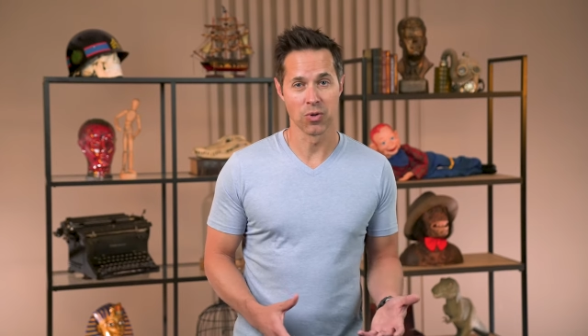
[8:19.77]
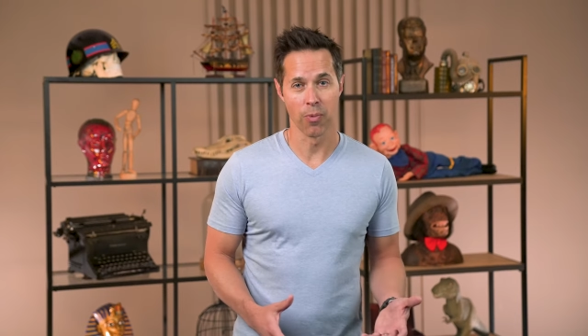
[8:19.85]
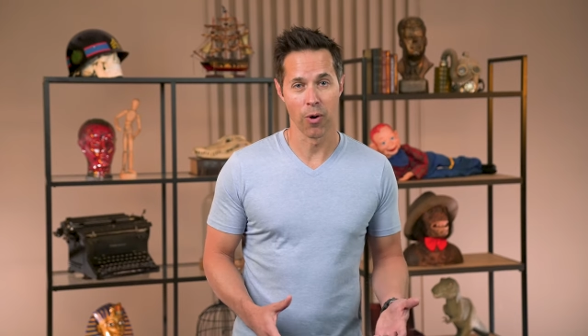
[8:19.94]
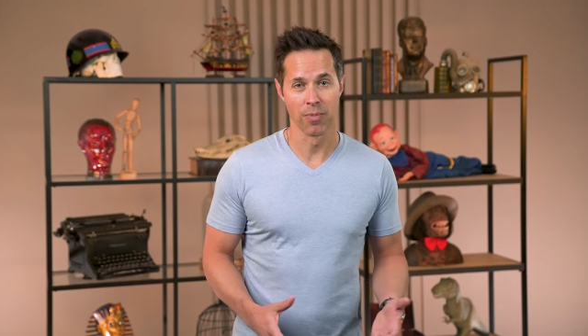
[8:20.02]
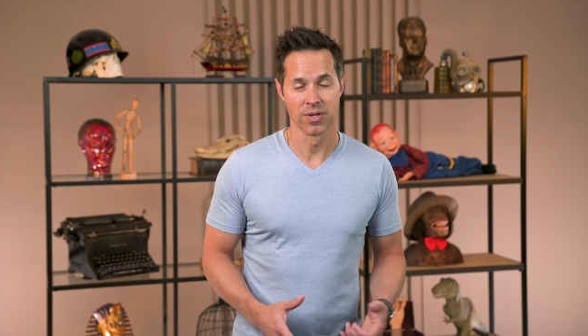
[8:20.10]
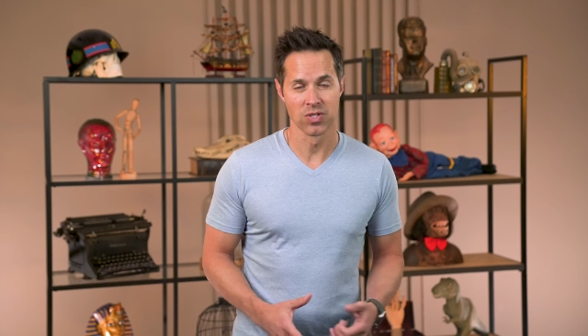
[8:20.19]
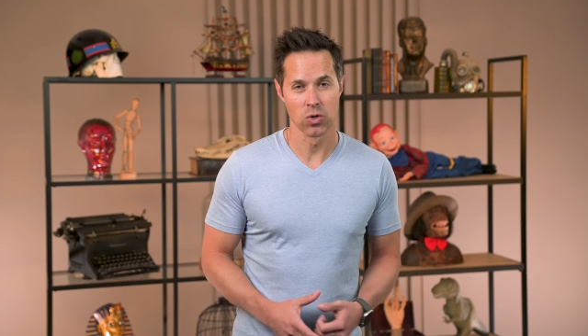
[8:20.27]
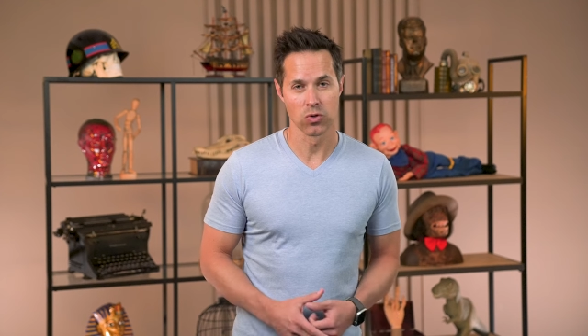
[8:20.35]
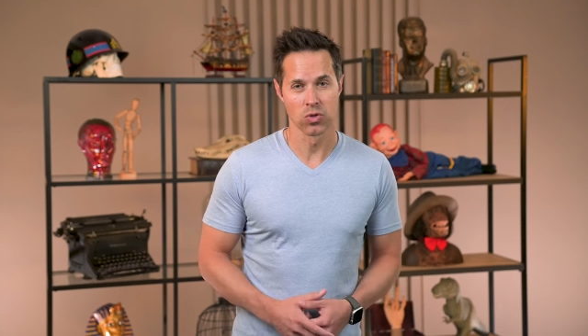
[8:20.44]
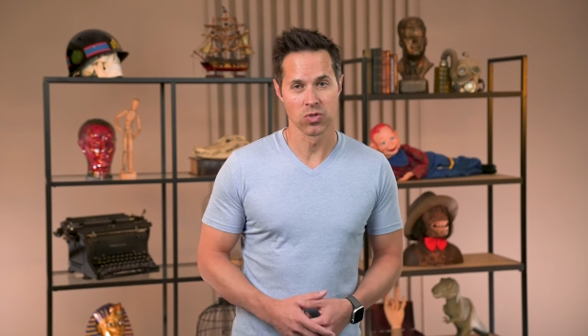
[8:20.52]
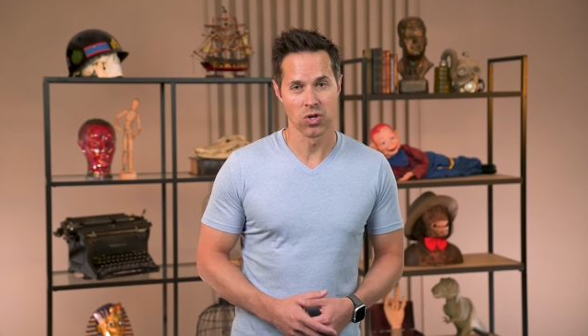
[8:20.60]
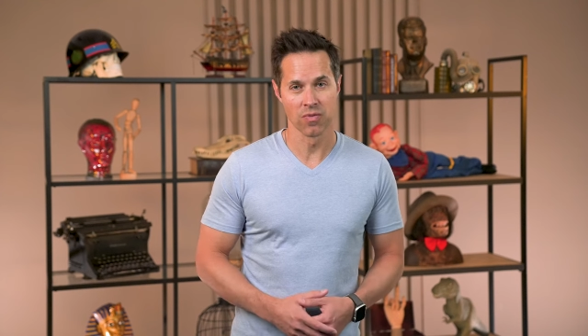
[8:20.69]
Department of
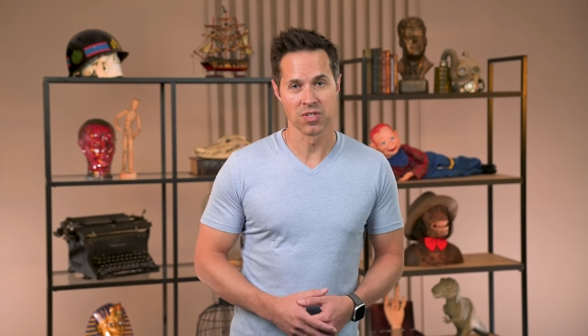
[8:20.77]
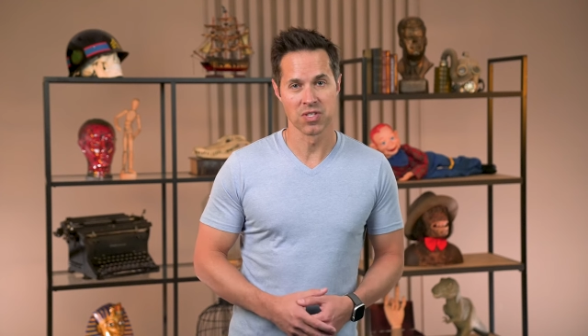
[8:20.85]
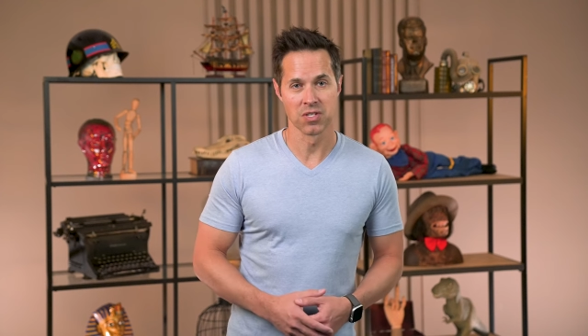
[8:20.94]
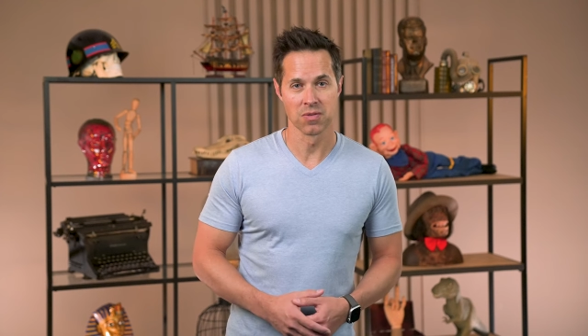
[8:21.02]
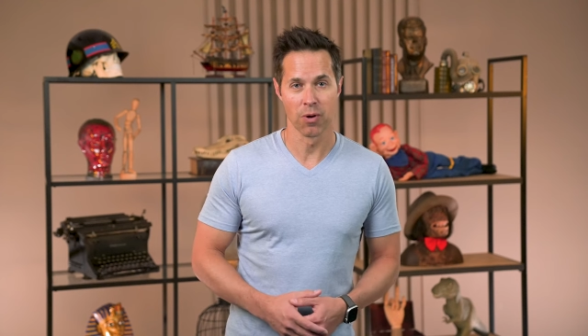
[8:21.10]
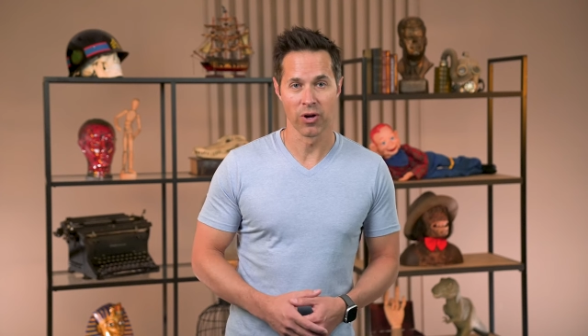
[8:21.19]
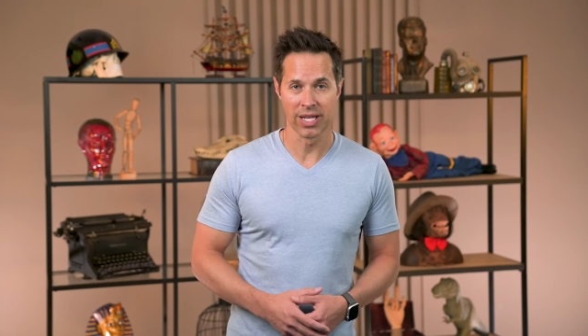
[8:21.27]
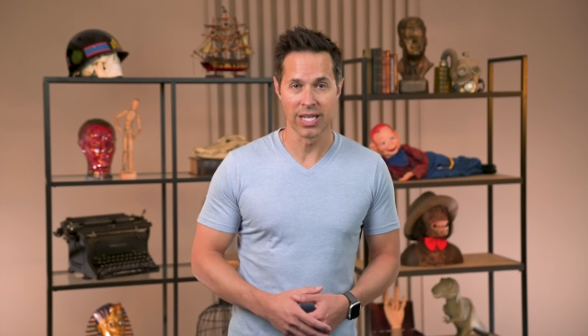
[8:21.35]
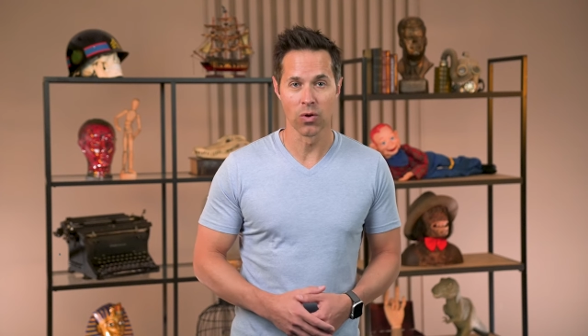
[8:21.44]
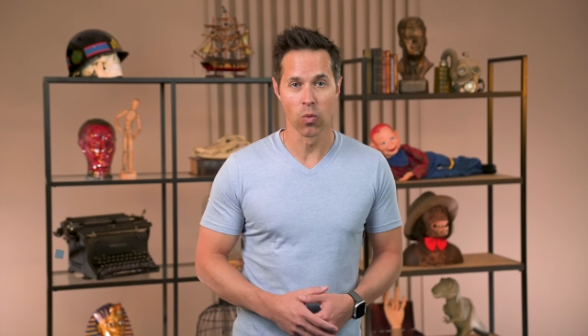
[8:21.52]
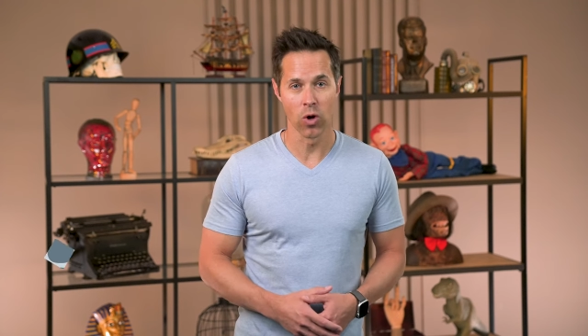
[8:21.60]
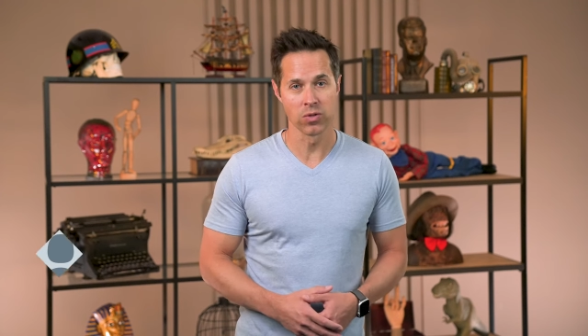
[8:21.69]
Social Services,
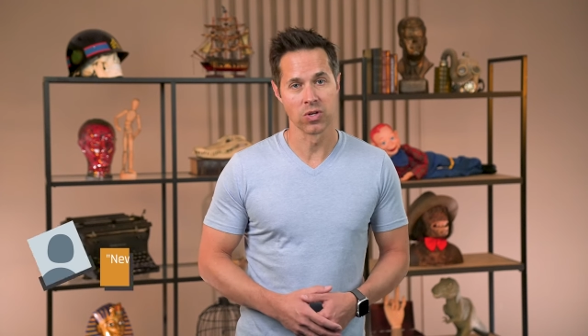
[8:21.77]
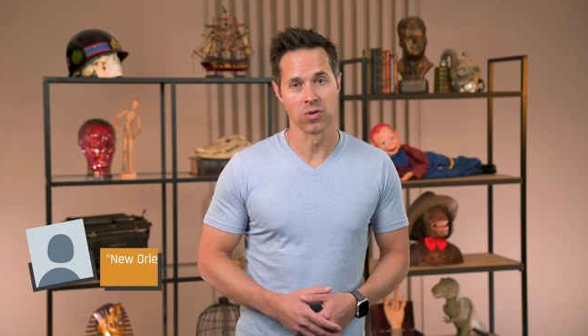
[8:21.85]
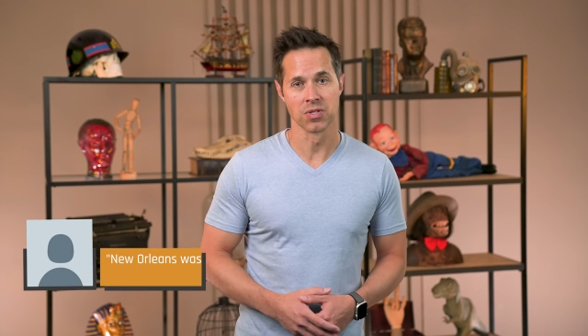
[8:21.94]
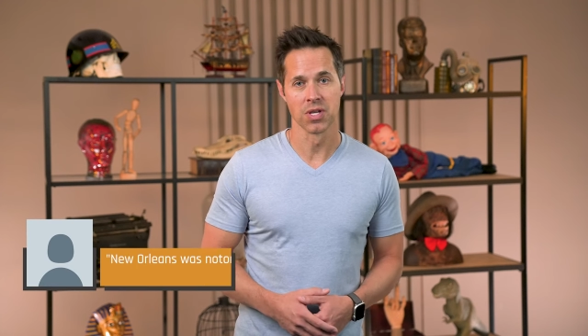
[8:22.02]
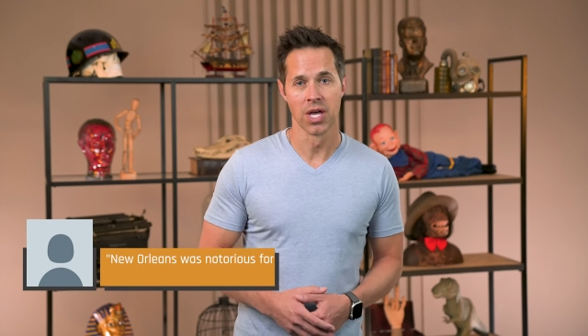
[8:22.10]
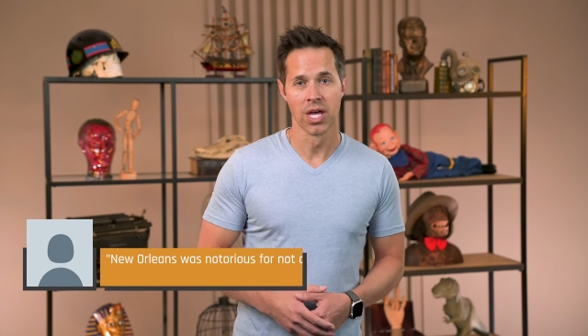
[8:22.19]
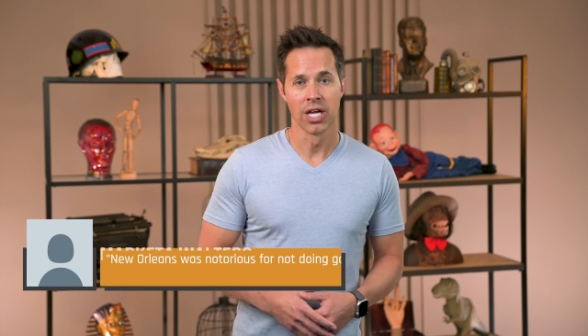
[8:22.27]
Marquita Walters,